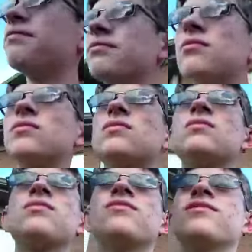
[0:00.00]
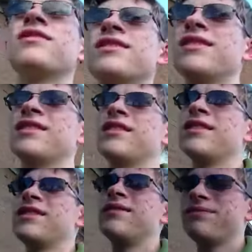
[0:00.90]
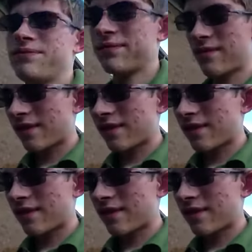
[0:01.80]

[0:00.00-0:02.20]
[no speech]